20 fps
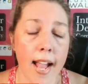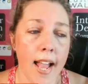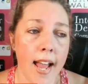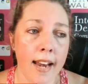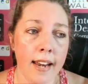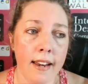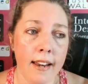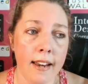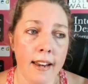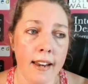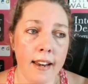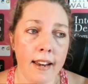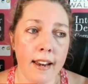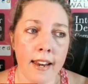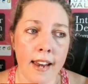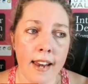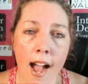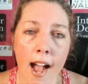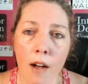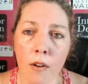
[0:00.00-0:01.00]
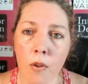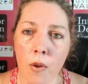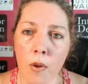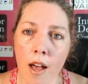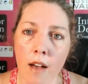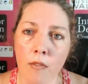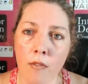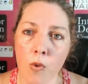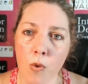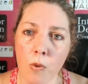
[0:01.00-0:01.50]
and now you
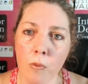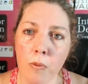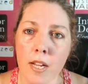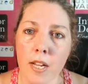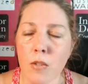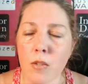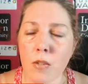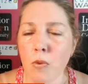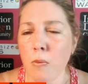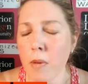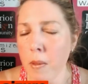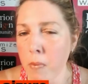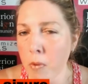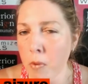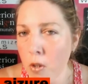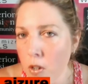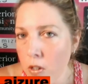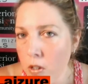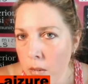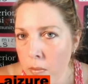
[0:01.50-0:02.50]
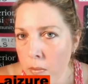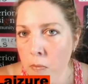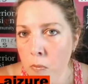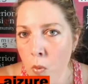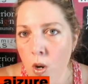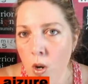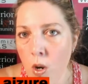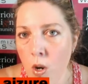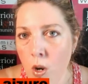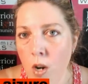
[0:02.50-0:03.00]
have Google+, where people are a little bit
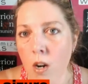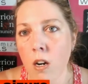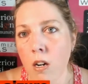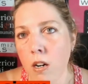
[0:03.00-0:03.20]
more,